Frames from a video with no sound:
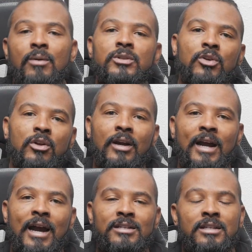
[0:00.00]
what's going on,
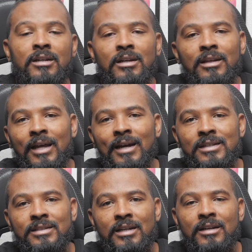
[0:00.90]
guys? And like I
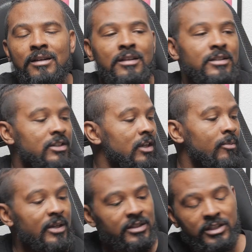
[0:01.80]
said, this is going to
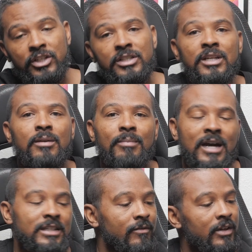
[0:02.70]
be a CGC
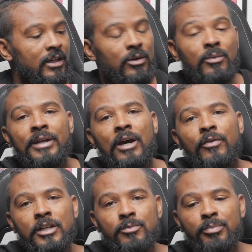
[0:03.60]
unboxing video. Now,
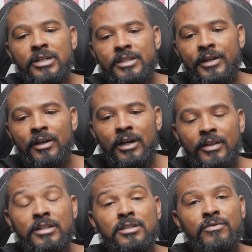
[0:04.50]
these books here,
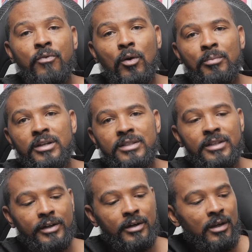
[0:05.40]
this is 4 books in
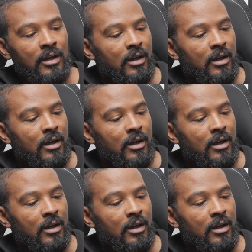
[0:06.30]
here.